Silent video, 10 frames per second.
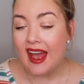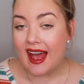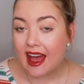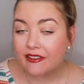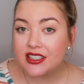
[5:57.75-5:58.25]

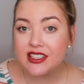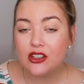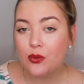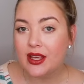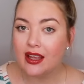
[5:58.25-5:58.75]
Every single
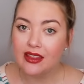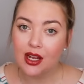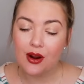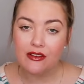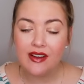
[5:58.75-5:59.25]
weekend there
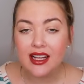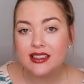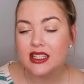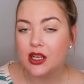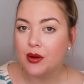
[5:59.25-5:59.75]
were events,
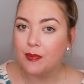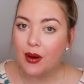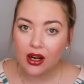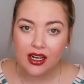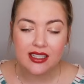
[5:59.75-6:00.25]
there were
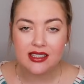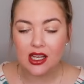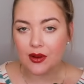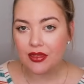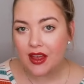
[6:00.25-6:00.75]
parties, there
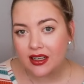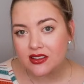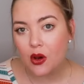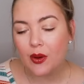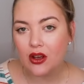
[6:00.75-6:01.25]
were things
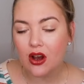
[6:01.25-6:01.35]
going